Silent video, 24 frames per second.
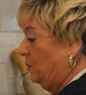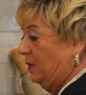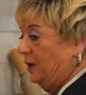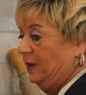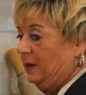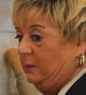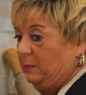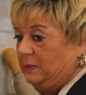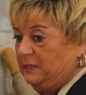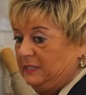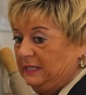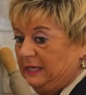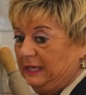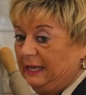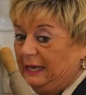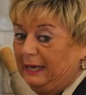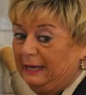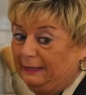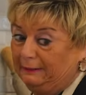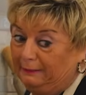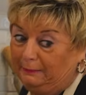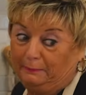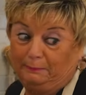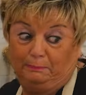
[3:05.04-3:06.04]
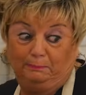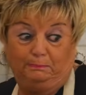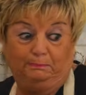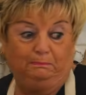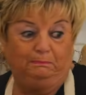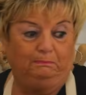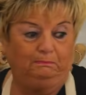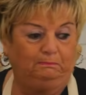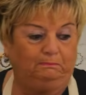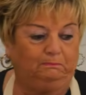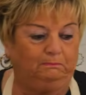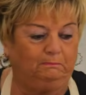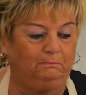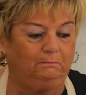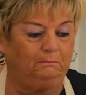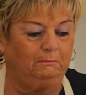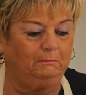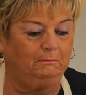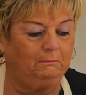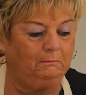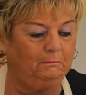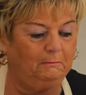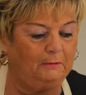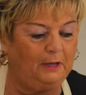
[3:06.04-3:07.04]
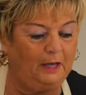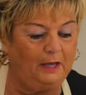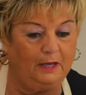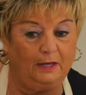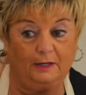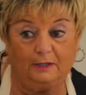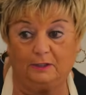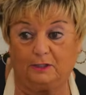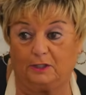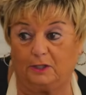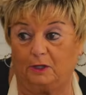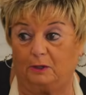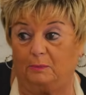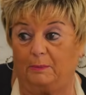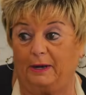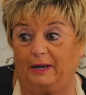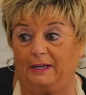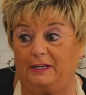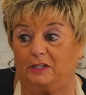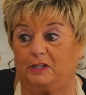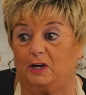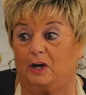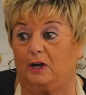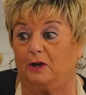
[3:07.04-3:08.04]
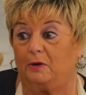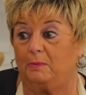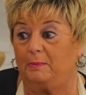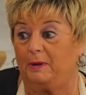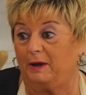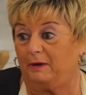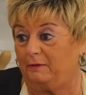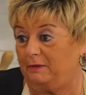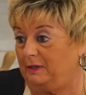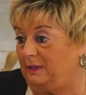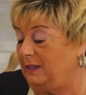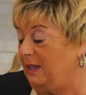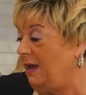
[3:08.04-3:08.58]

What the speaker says: when I was a kid till my entire married